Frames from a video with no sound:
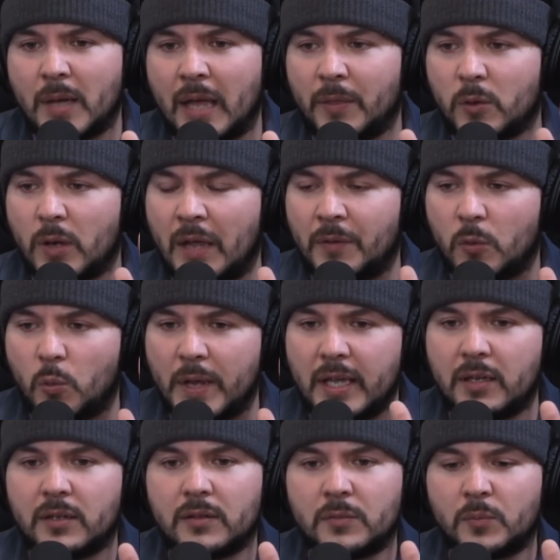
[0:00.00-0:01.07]
and the
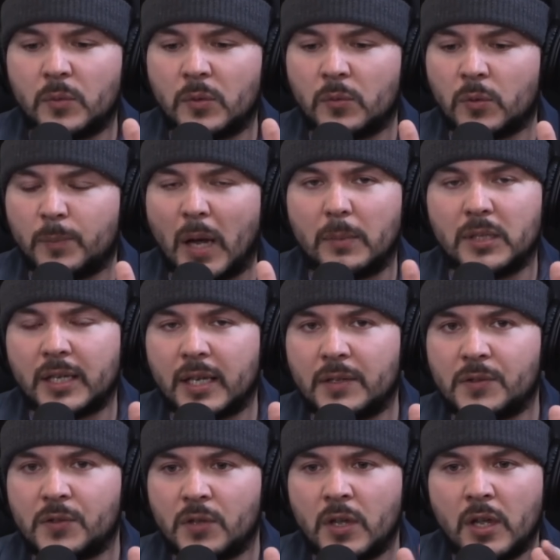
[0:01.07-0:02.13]
weak
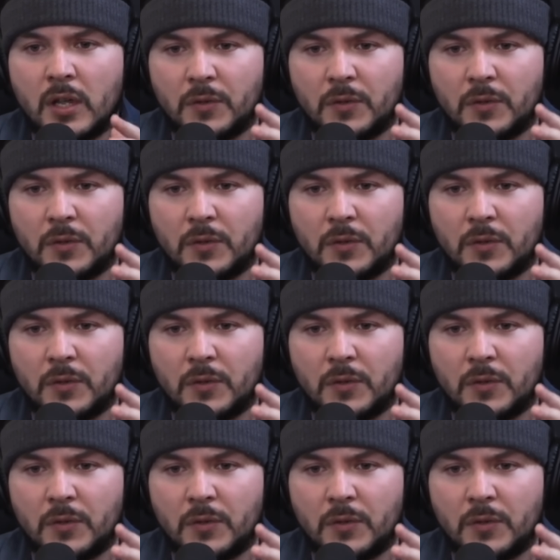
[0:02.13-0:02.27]
Republicans.